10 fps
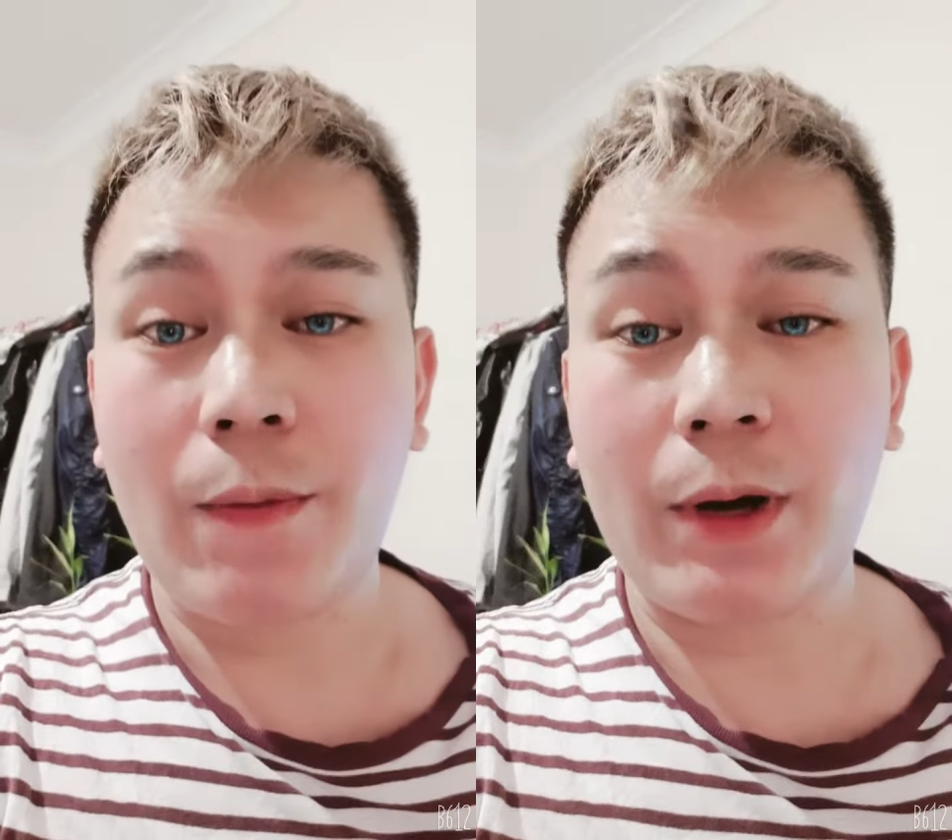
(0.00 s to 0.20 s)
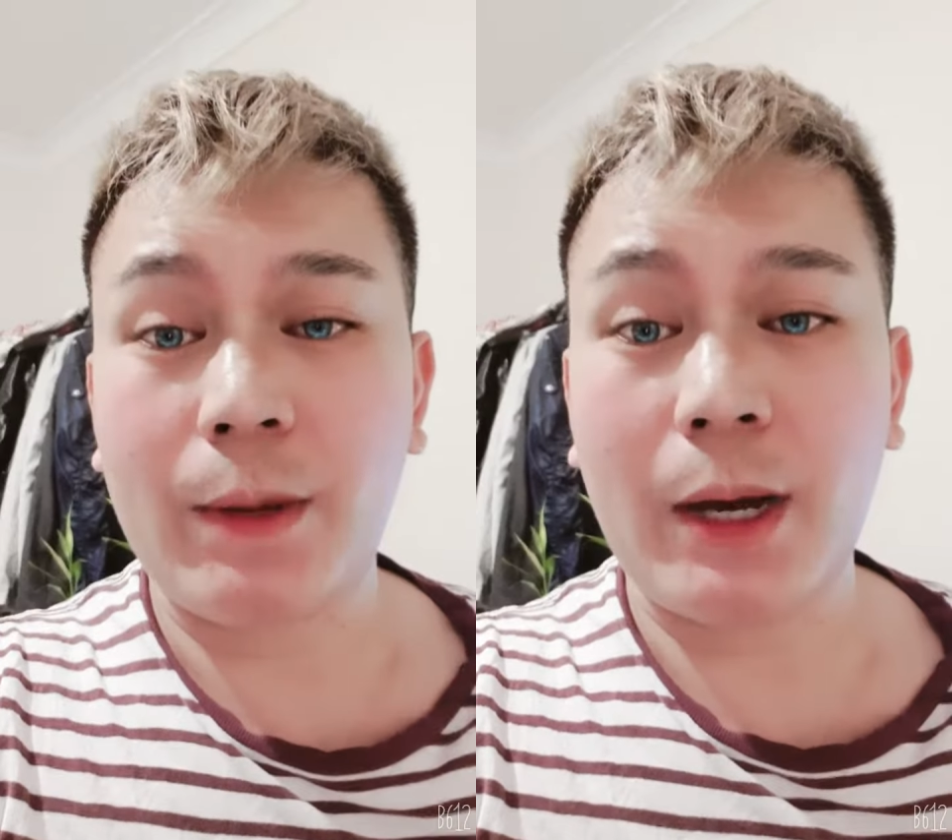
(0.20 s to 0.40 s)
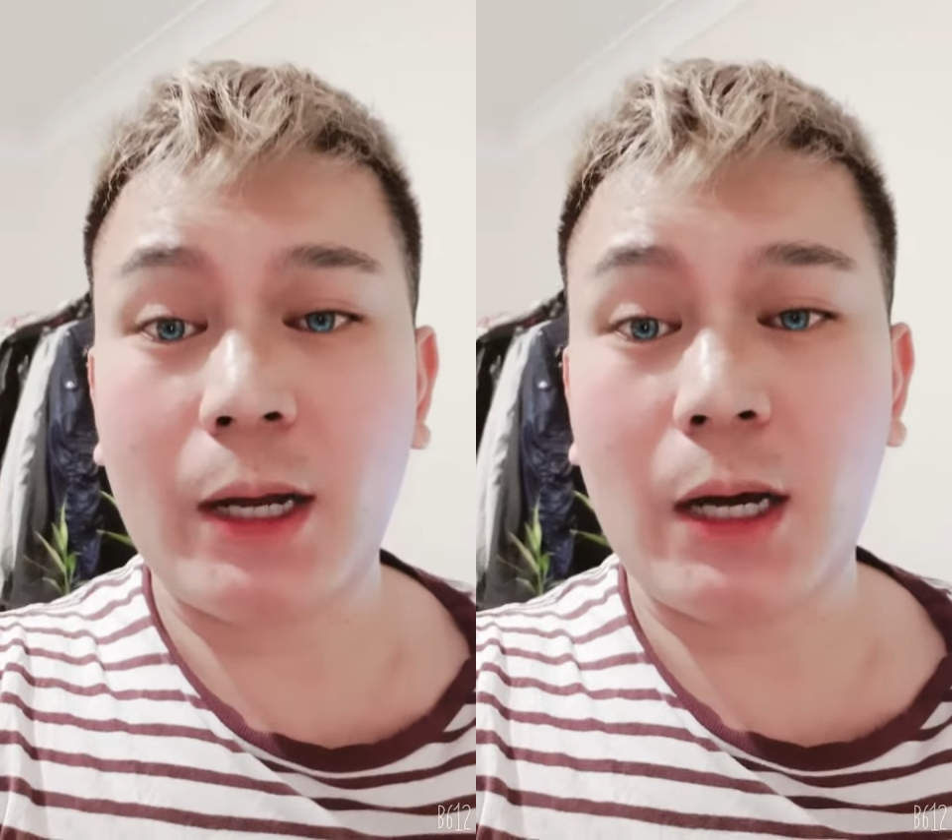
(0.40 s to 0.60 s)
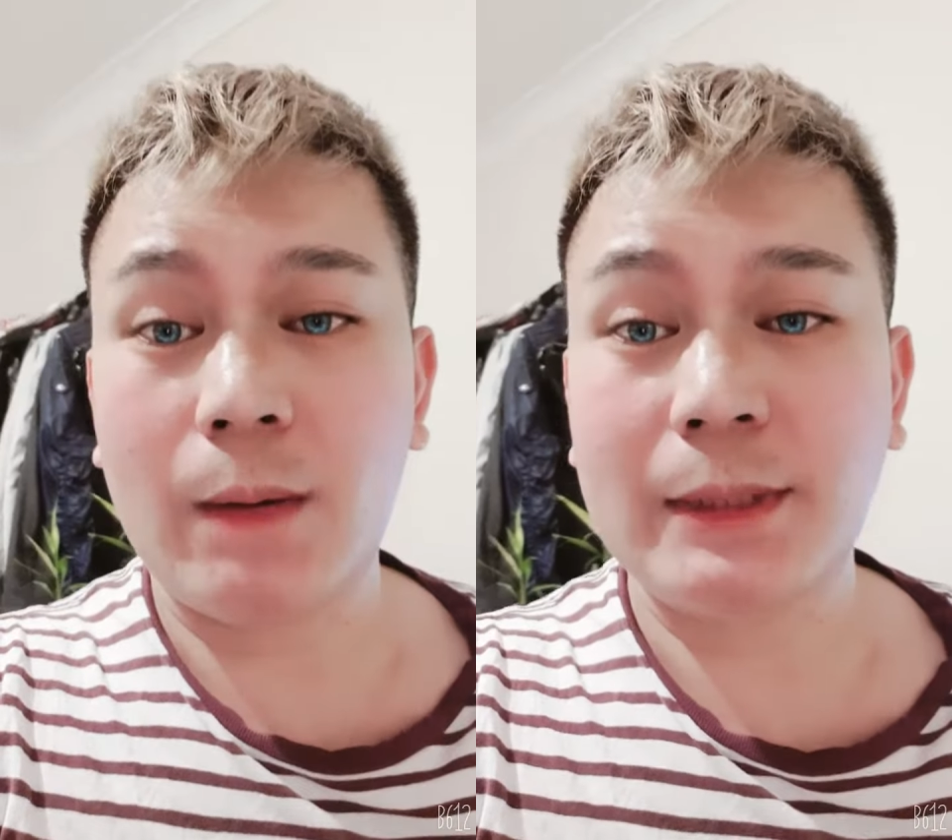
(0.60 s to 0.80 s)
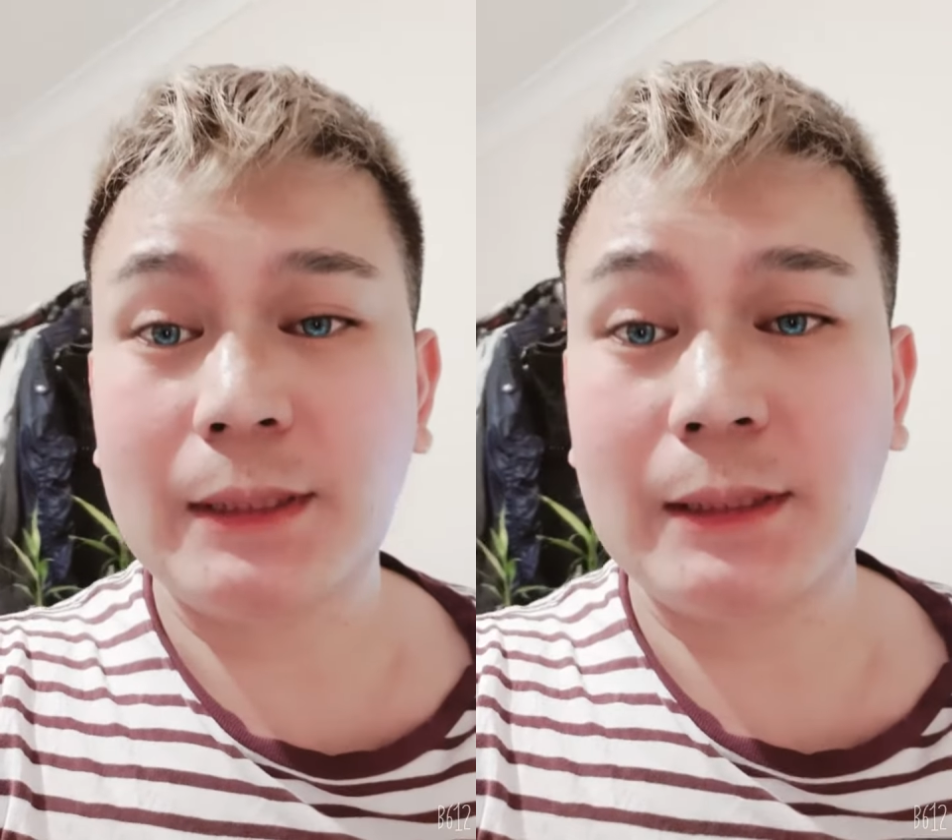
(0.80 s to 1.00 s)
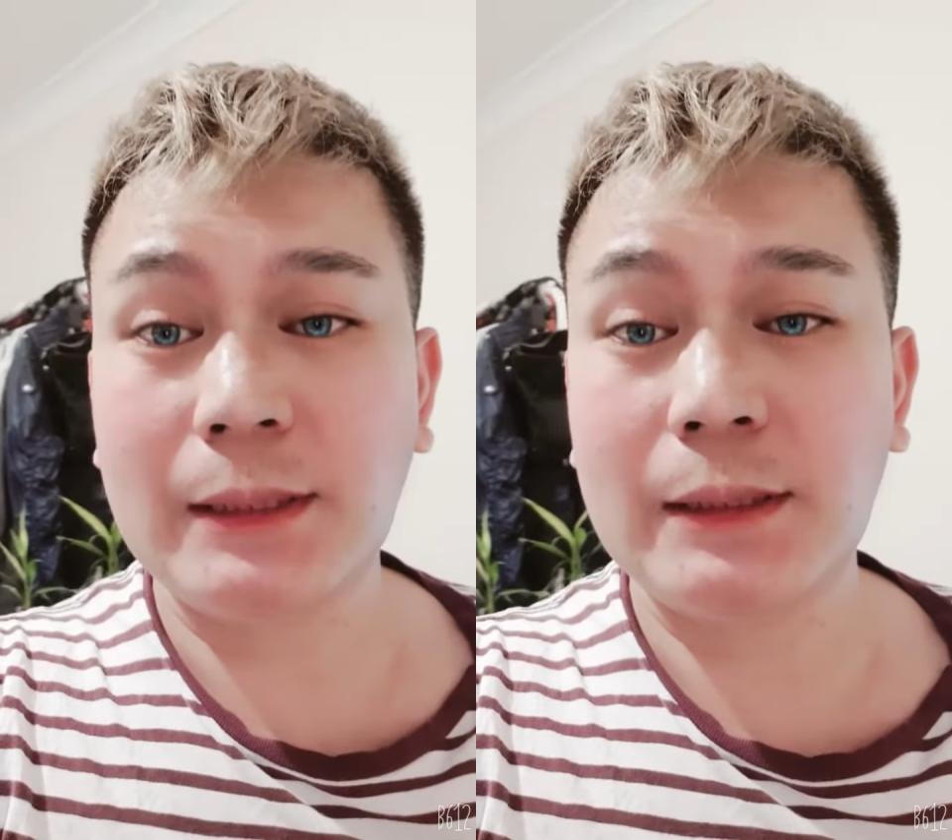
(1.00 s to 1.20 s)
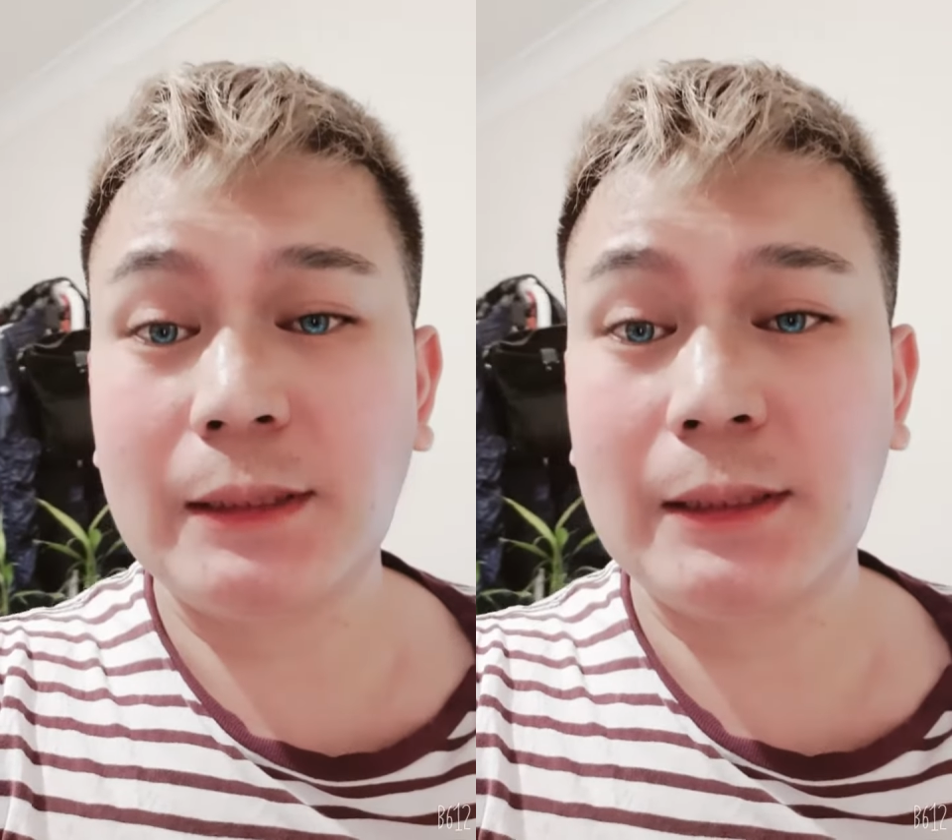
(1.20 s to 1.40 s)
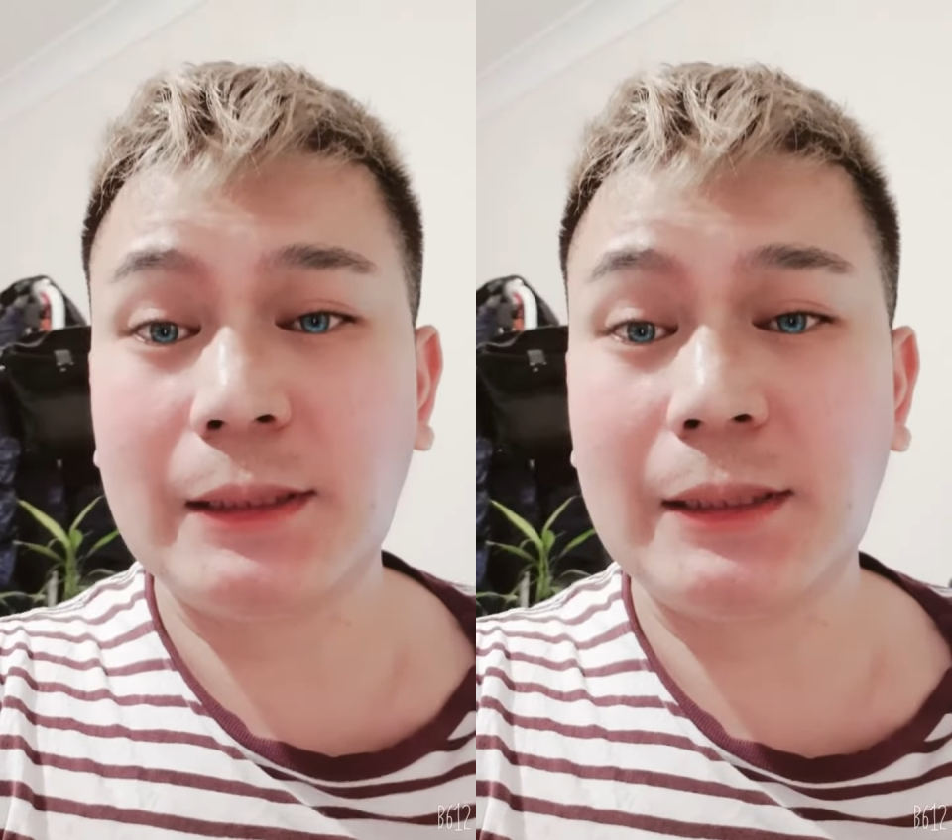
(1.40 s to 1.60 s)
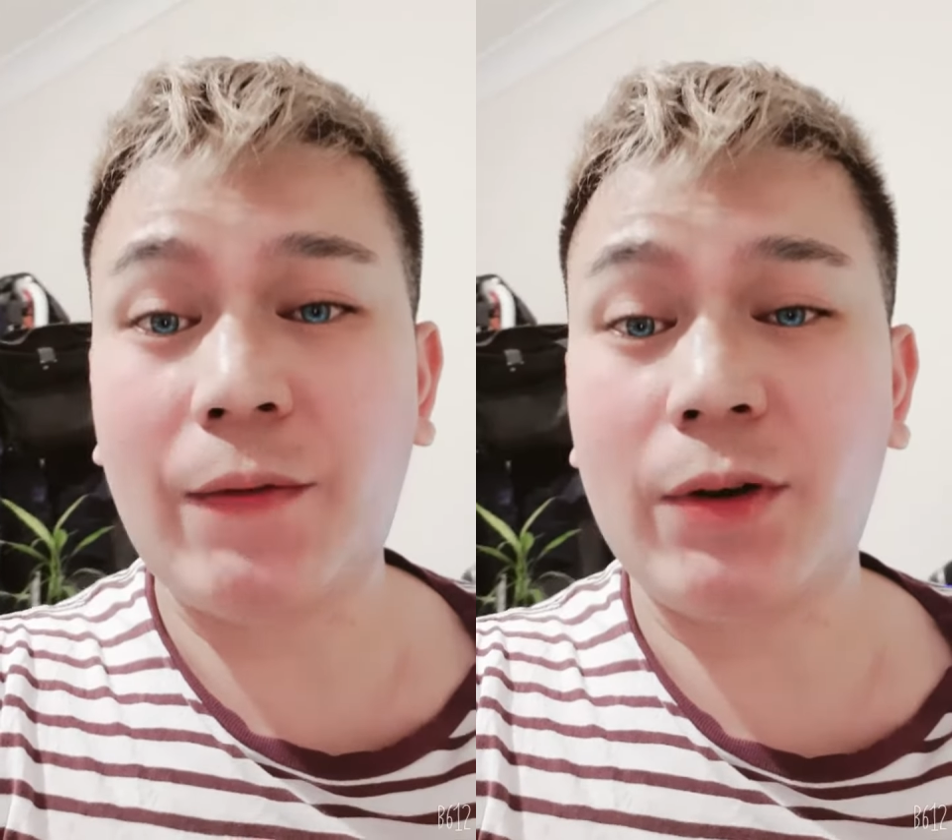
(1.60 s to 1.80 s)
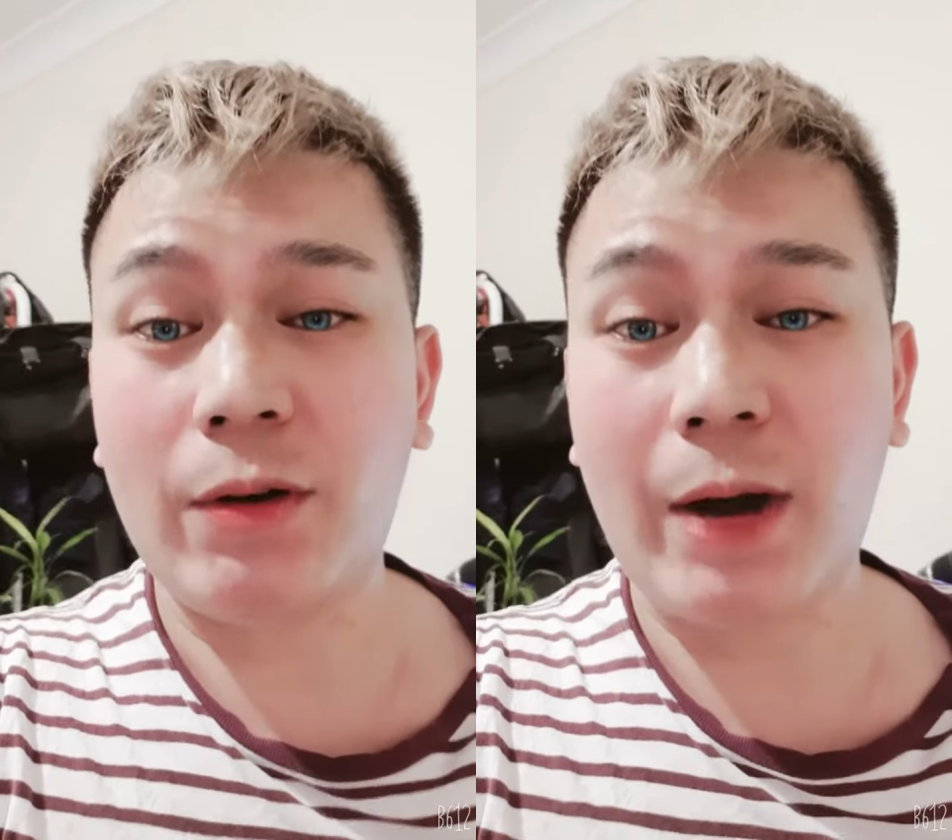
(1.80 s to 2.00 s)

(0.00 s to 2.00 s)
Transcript: around about 7